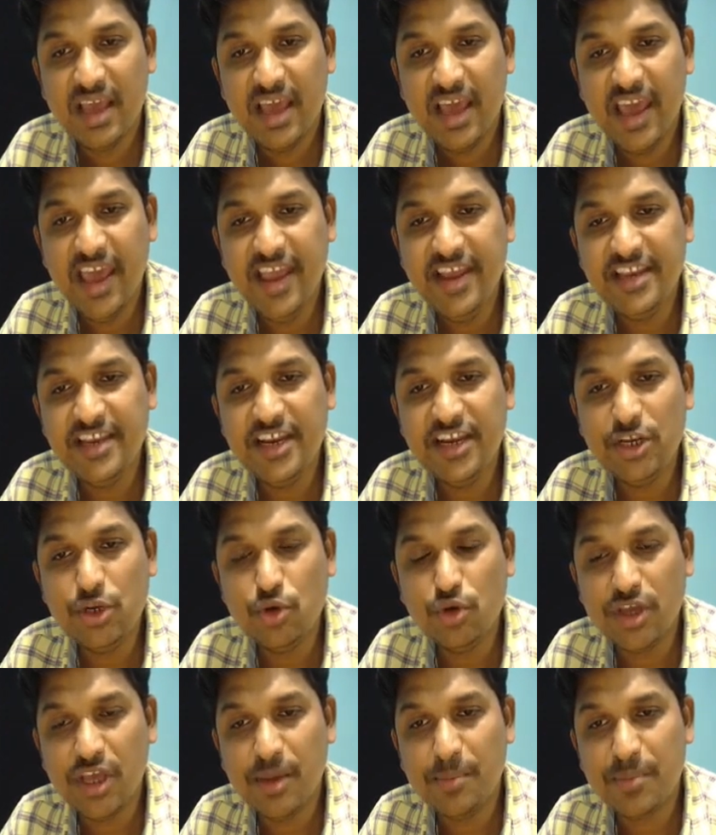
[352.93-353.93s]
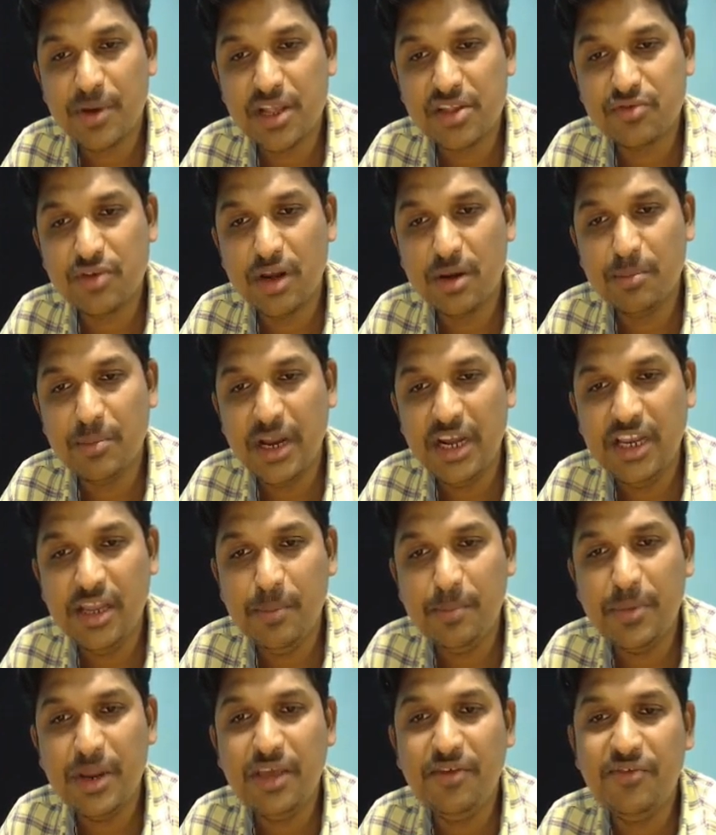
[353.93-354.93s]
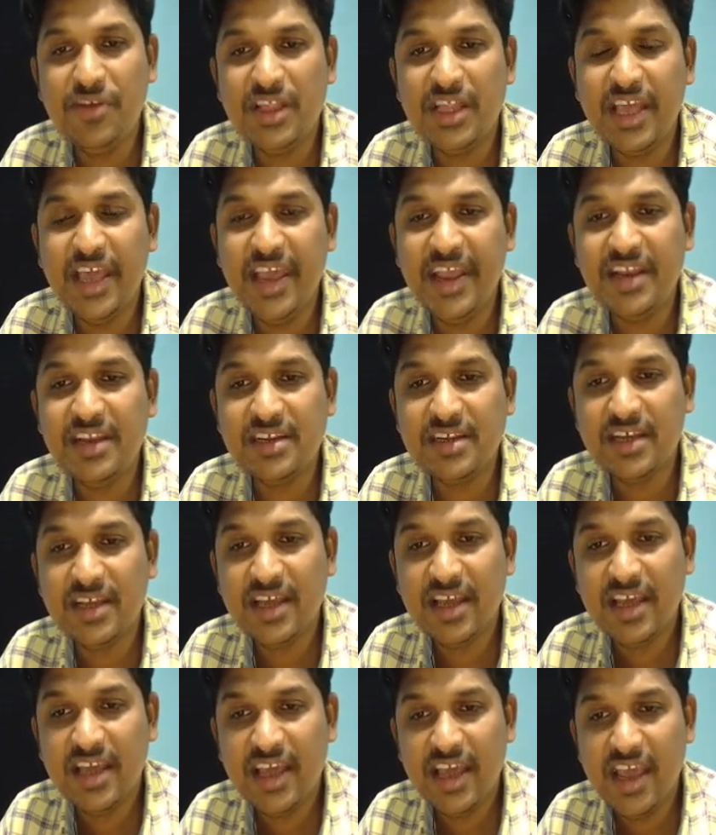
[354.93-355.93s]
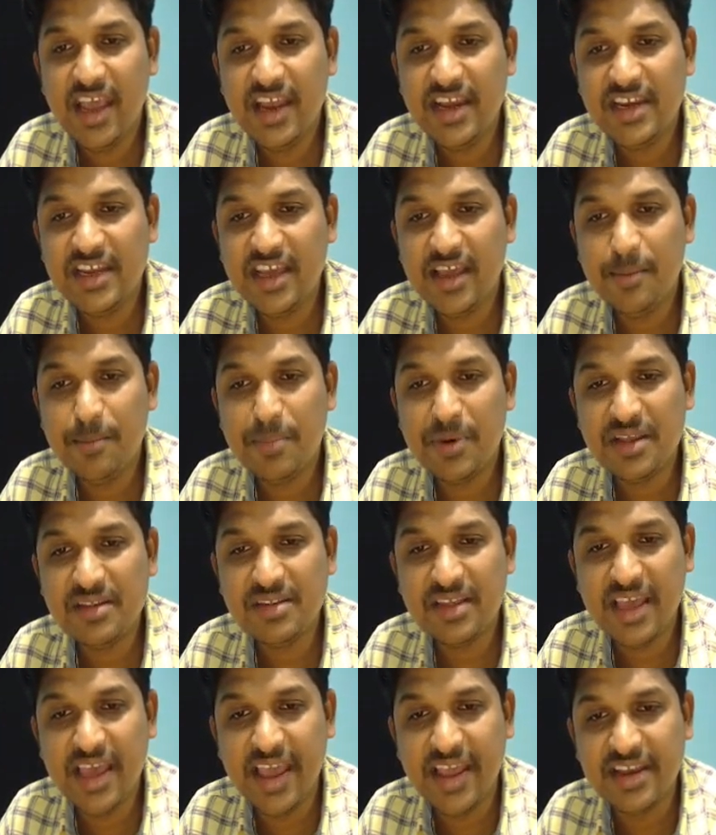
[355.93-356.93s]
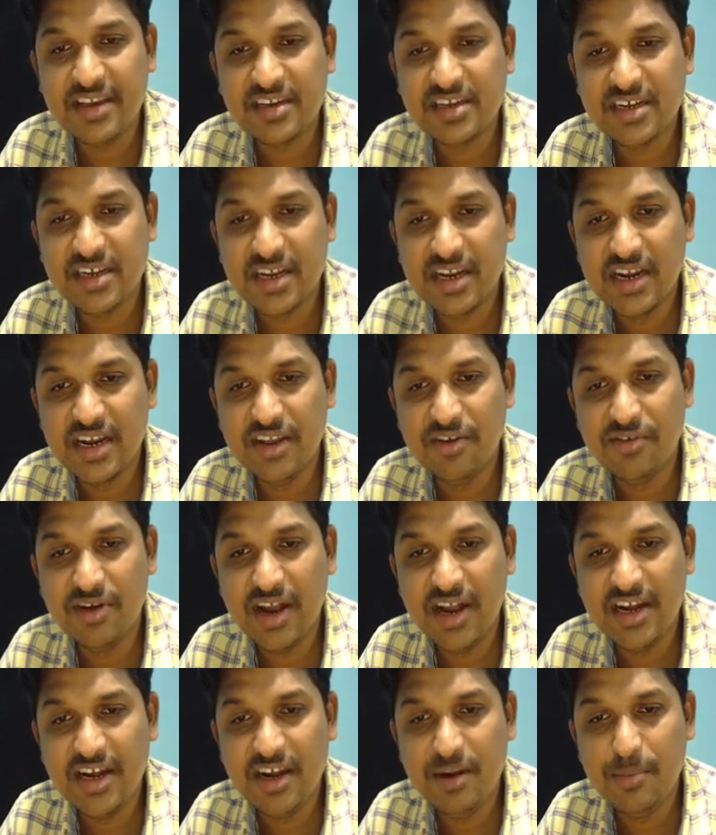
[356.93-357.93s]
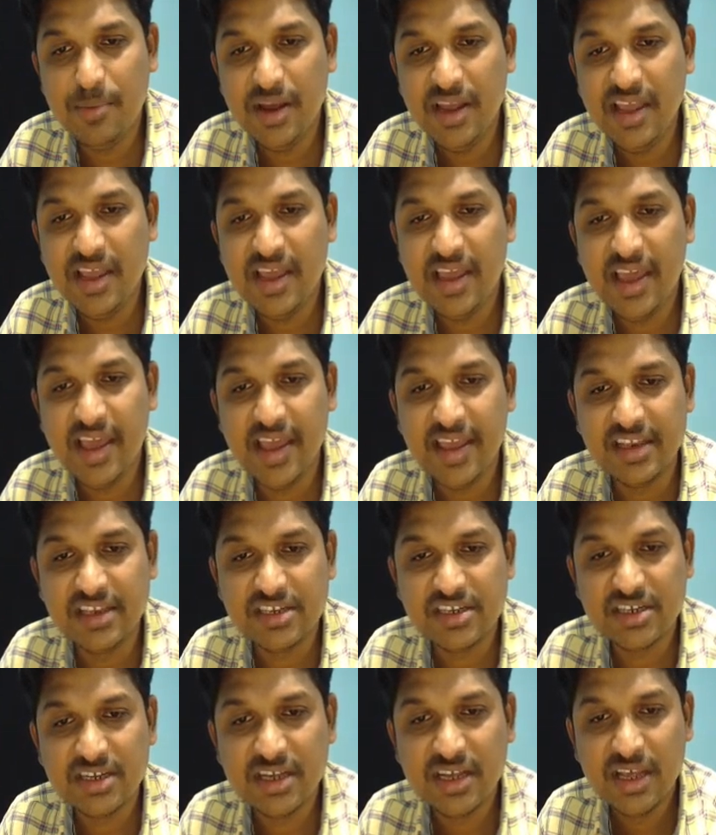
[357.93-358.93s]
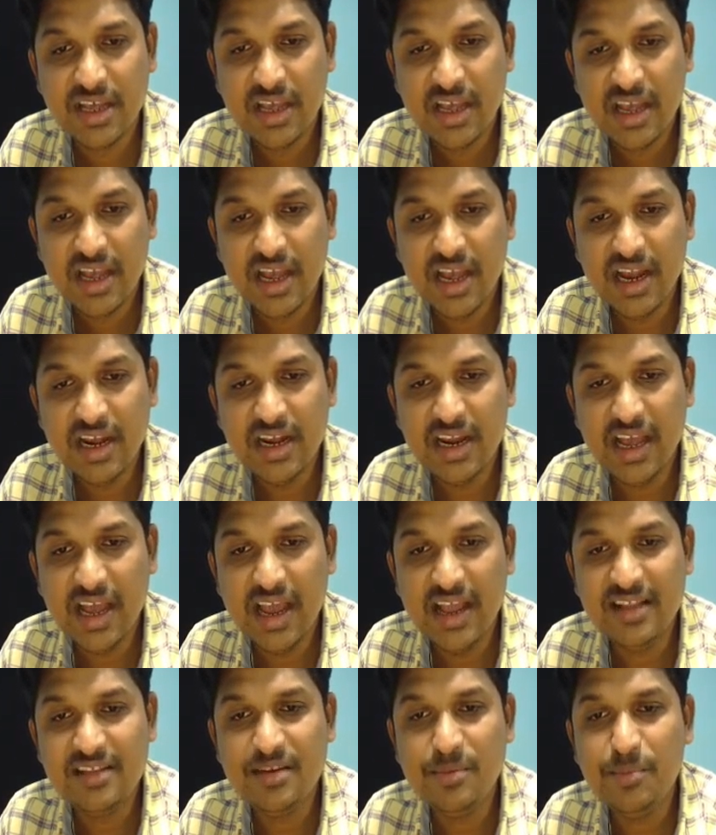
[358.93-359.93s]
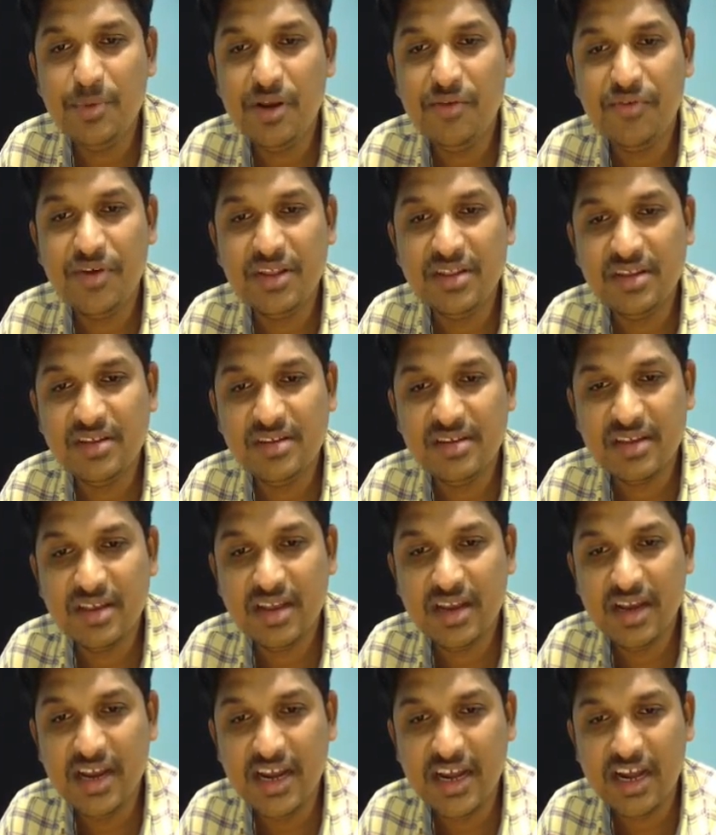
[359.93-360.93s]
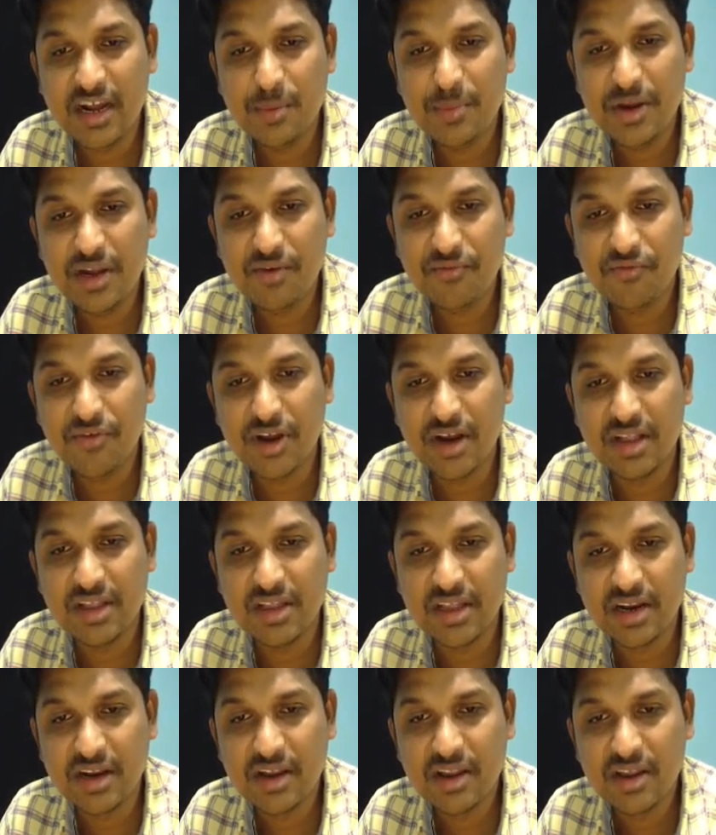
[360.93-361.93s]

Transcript: 8 into k plus 1. Multiply with 8. 8k plus 8 divided by 8. And I'll simplify this little bit further.